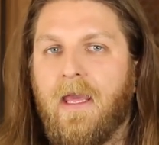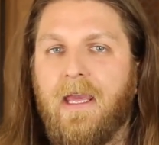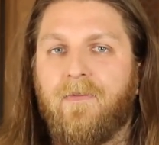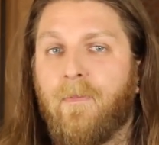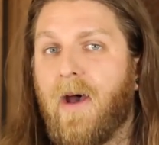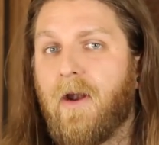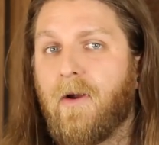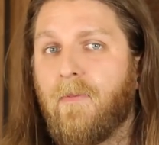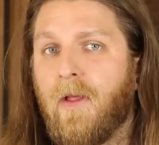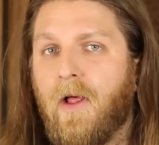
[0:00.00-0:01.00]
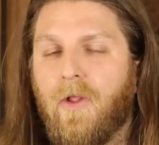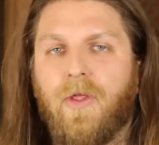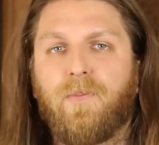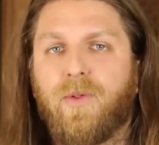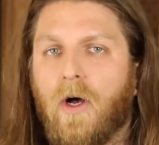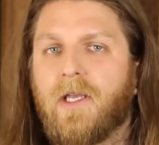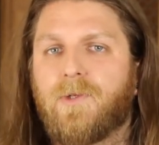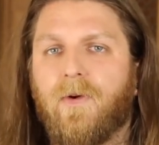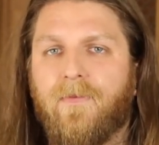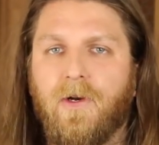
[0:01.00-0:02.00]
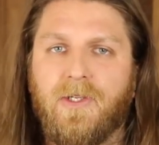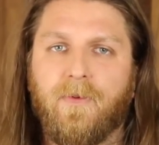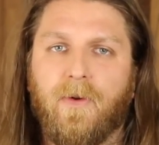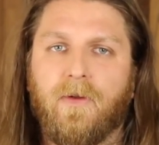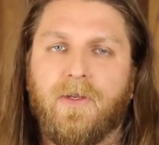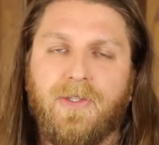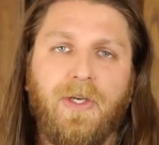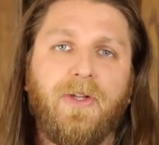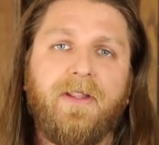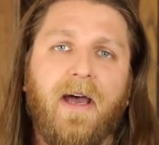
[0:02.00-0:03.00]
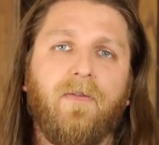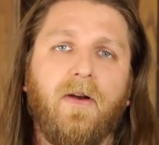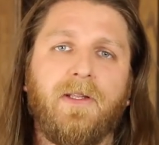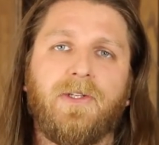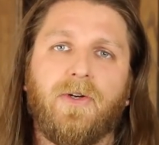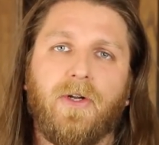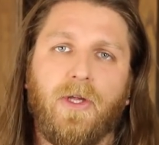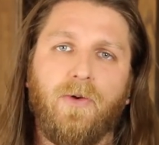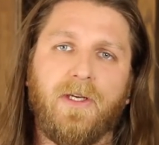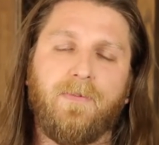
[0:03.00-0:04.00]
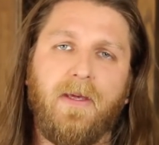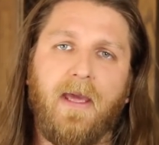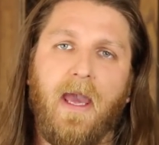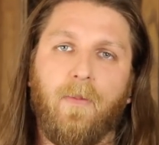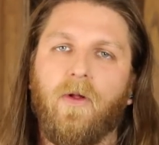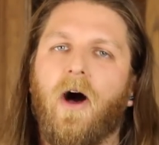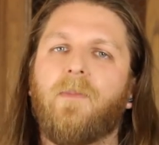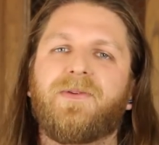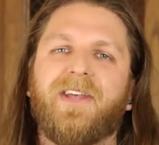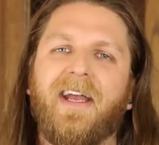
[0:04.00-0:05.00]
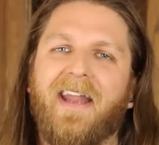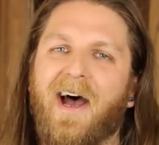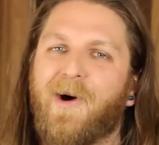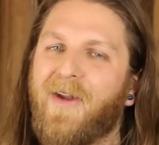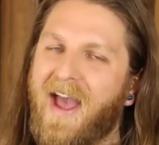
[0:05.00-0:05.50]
Even better, the plug is reversible, so you'll never insert a USB cable upside down